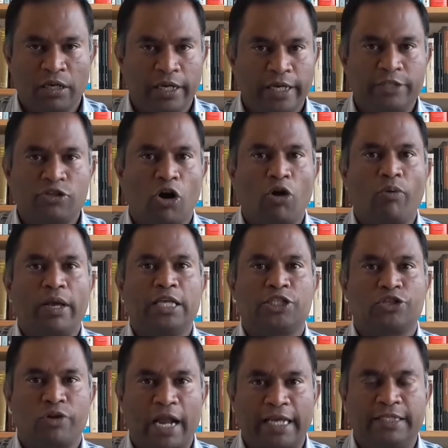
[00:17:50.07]
It's
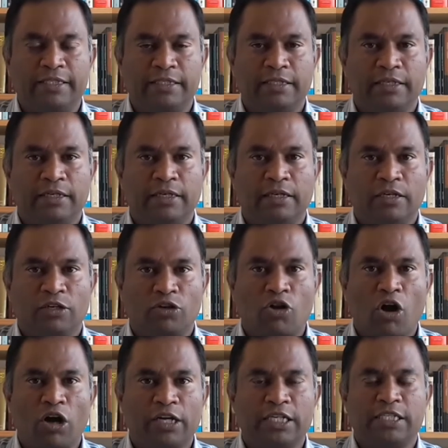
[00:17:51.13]
always right.
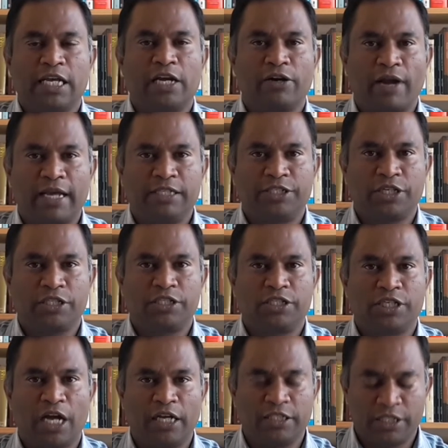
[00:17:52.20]
God is a righteous
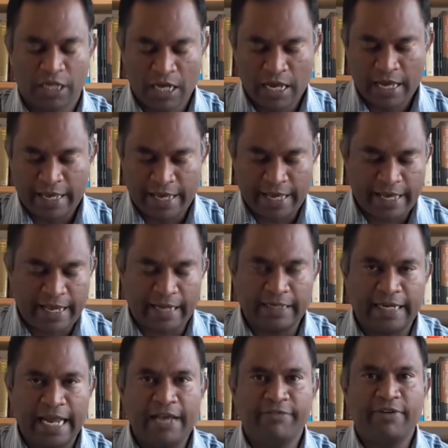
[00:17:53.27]
judge. He
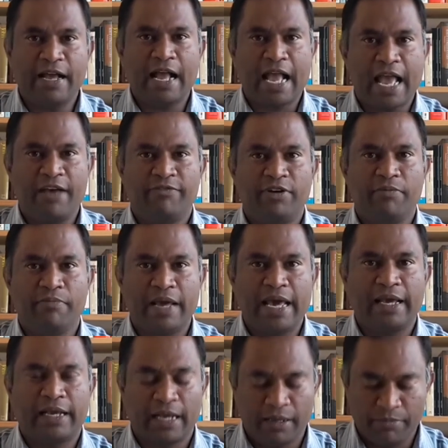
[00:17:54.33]
can never ever
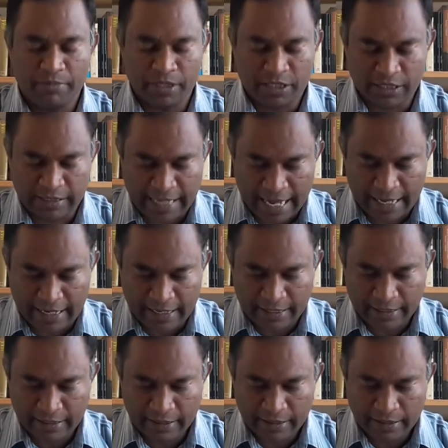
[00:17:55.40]
make a
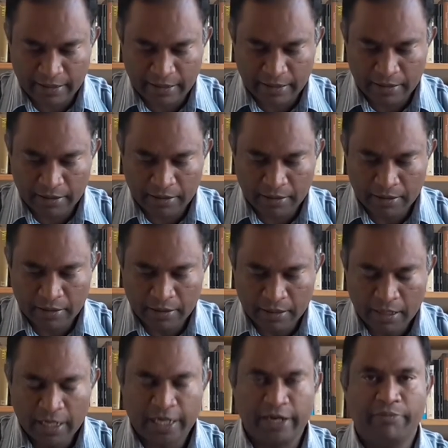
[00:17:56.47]
mistake.
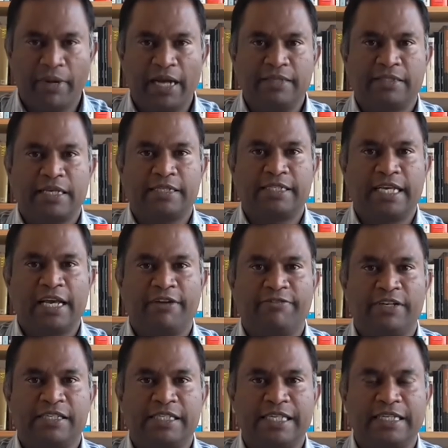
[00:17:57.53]
He reminds us here,
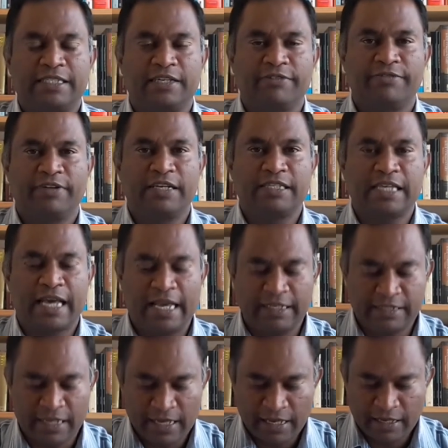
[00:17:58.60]
verse 6 and verse
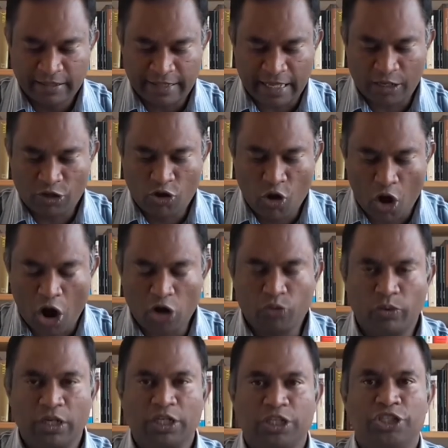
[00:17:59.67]
8, that God
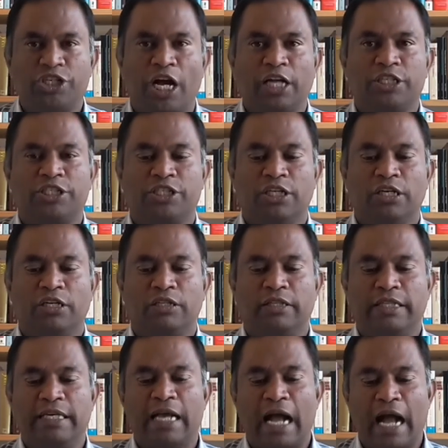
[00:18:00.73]
will judge the